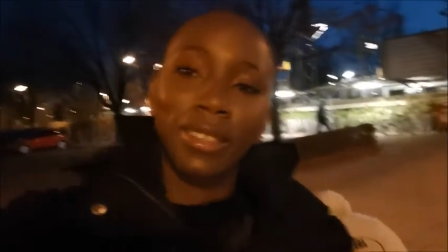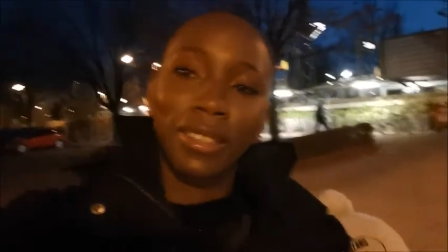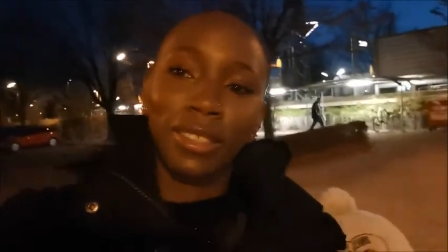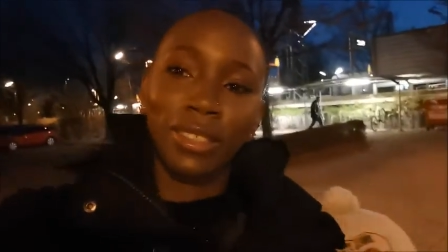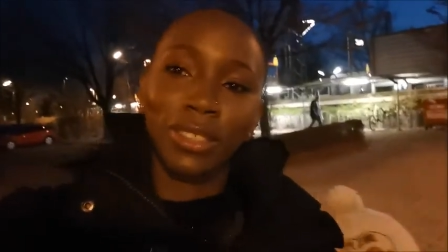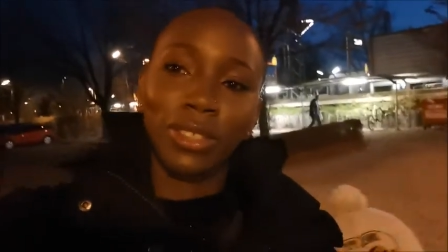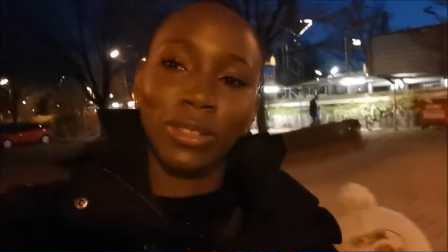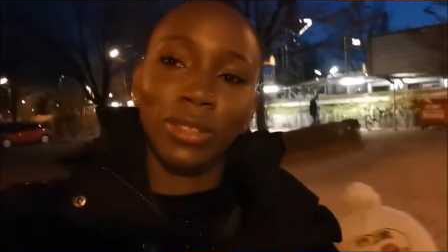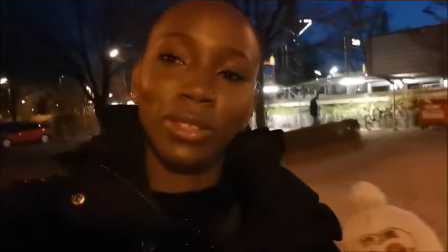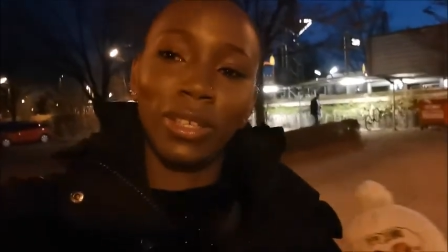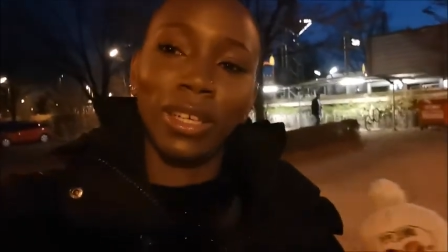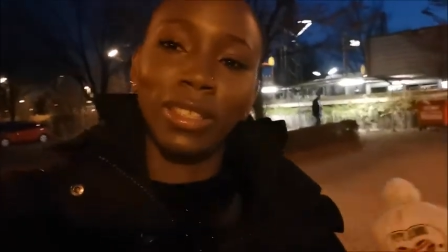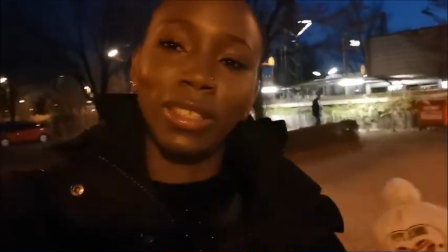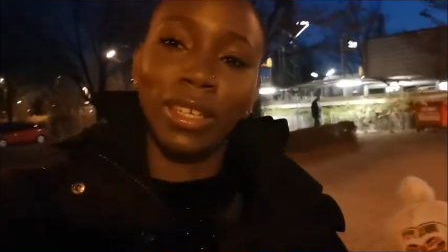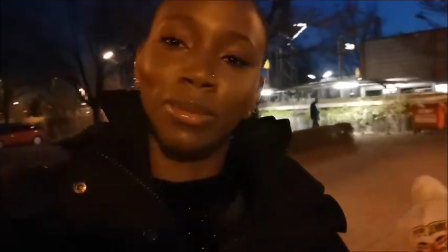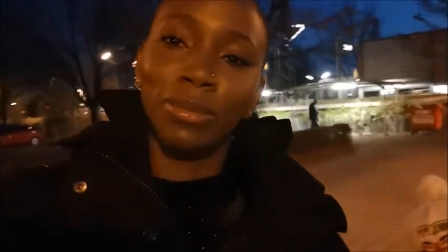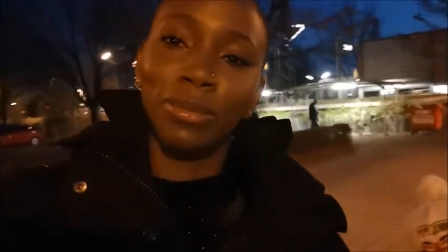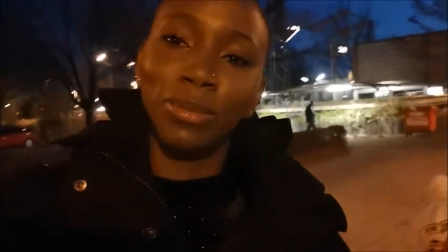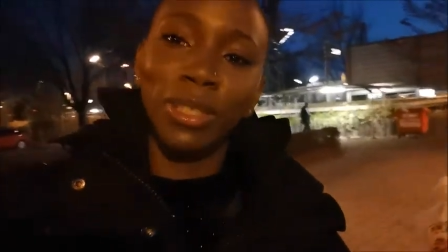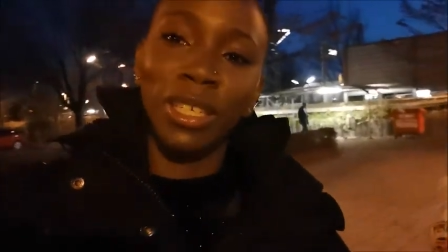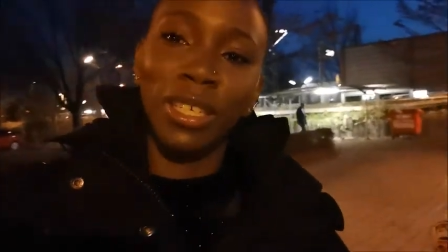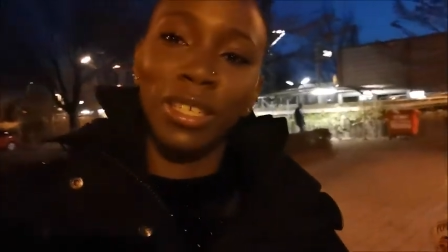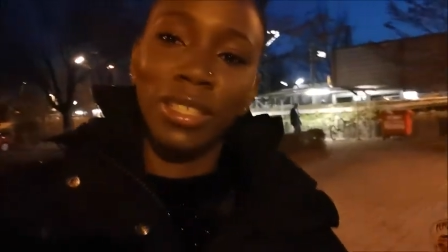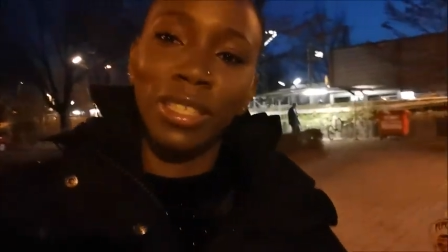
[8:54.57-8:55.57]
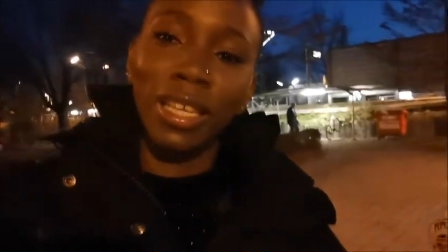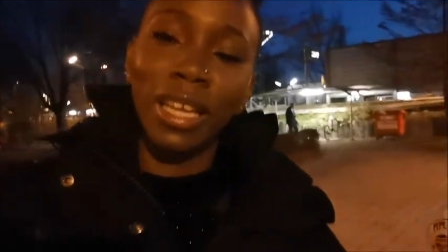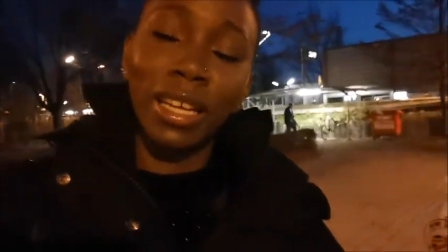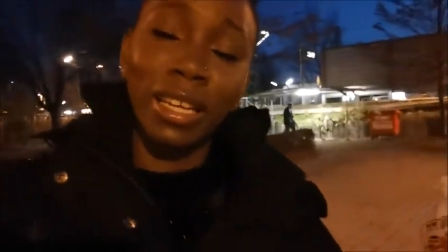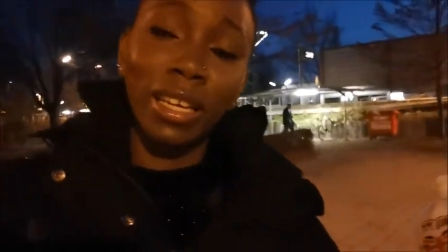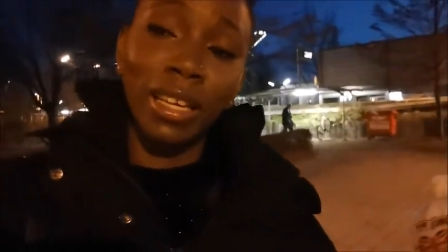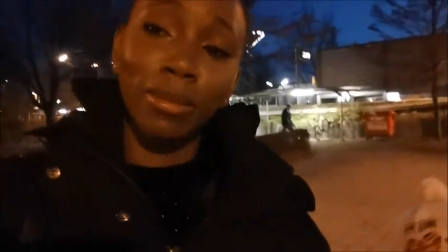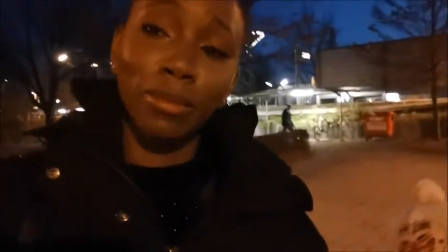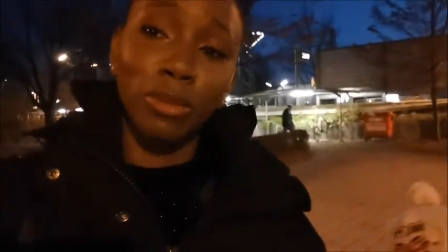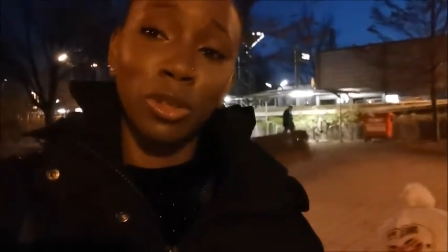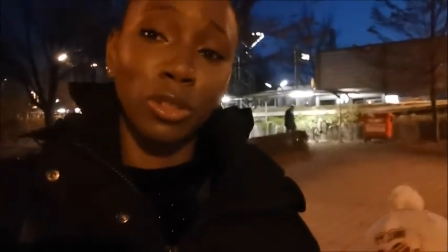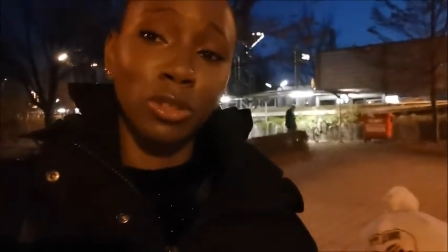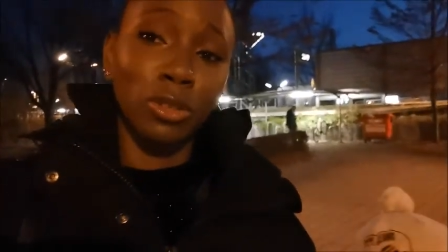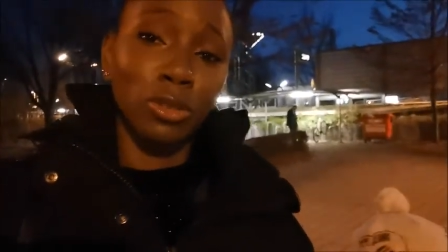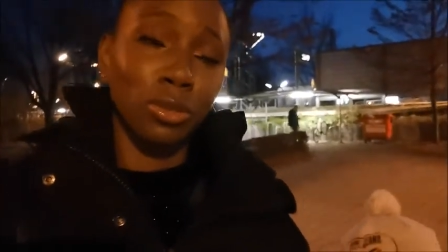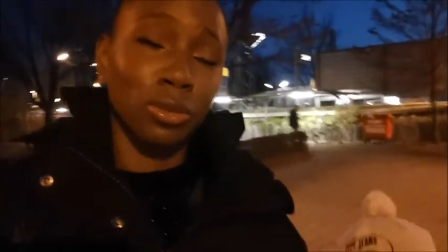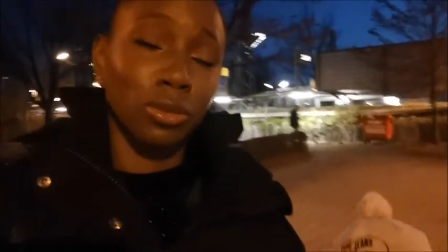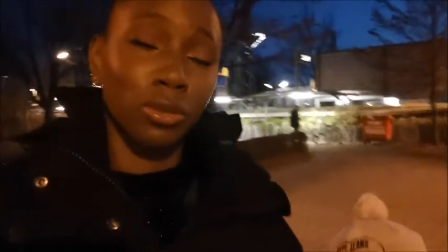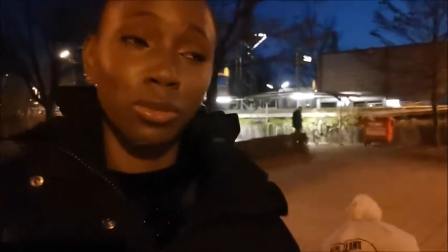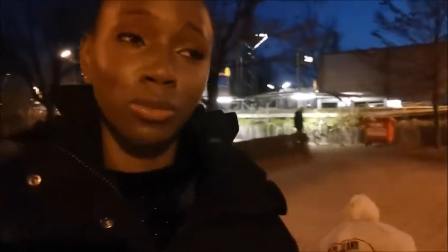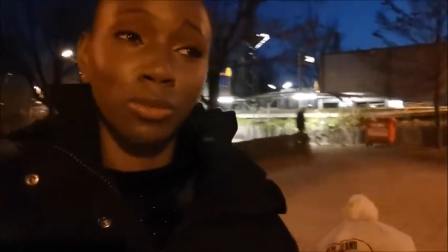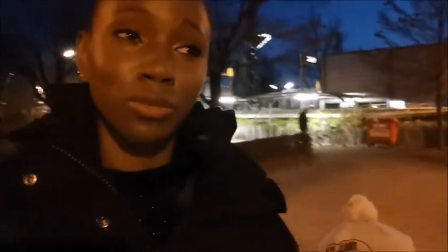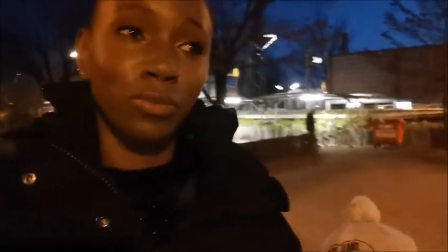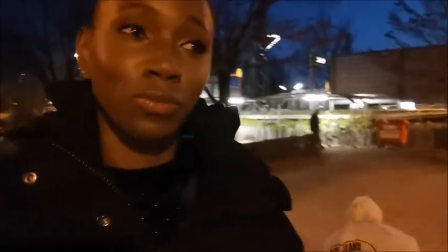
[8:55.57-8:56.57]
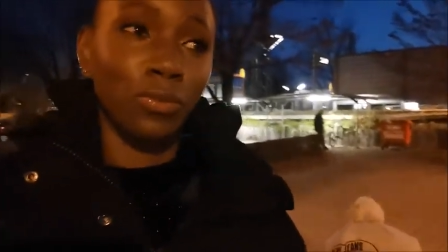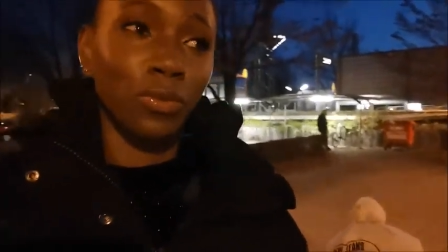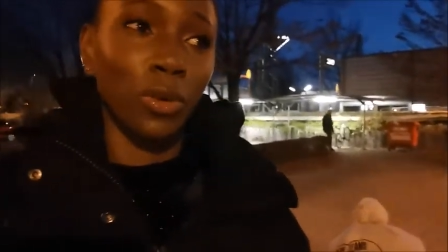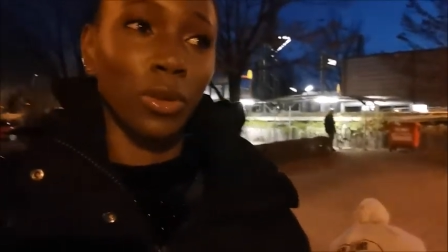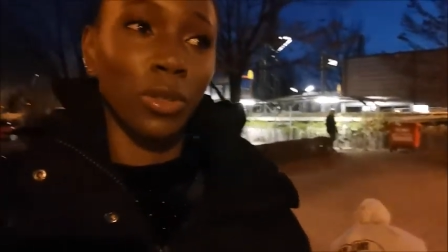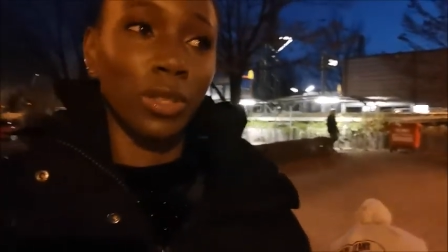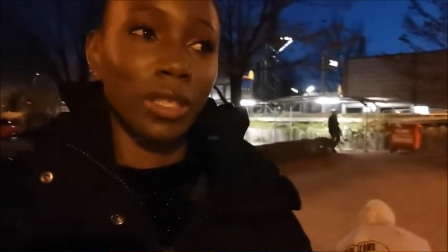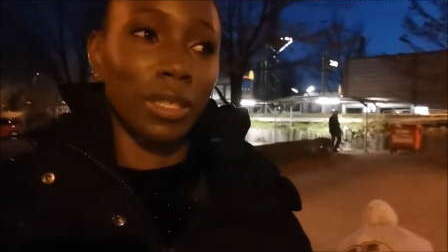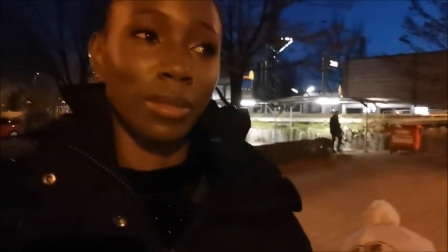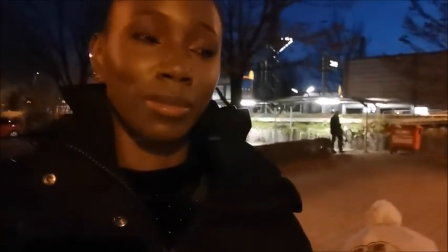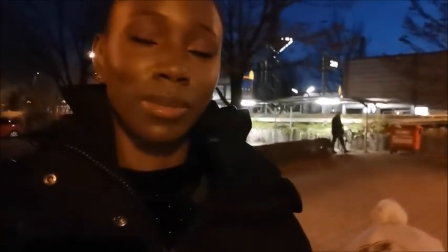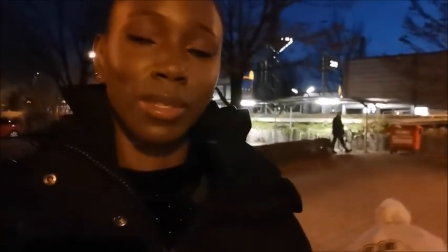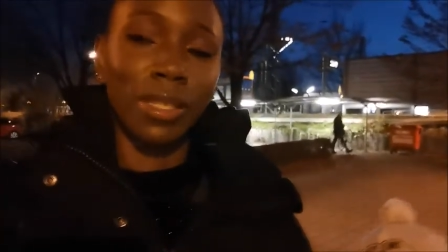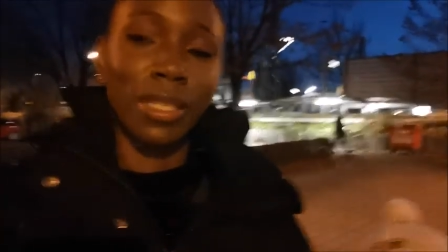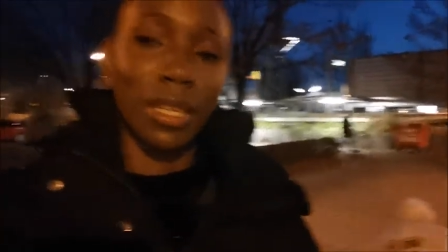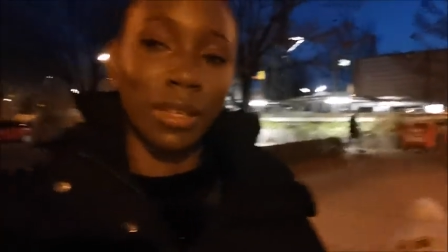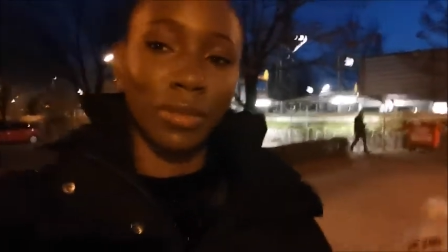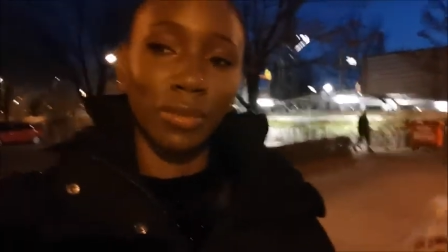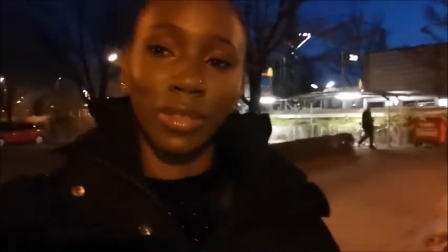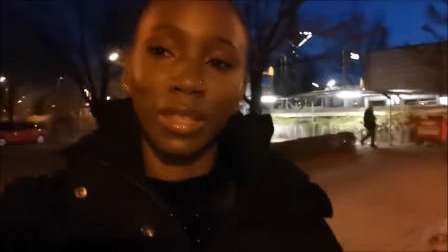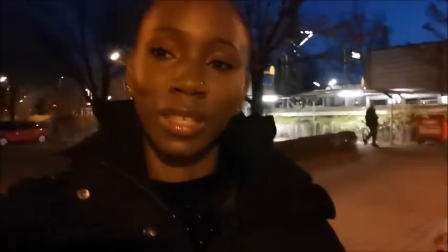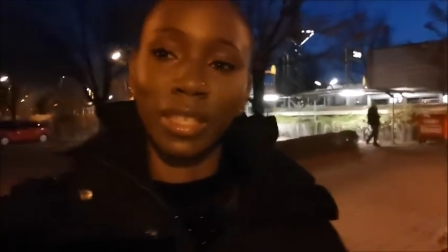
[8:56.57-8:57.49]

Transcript: So, and I'm just telling him not to force himself.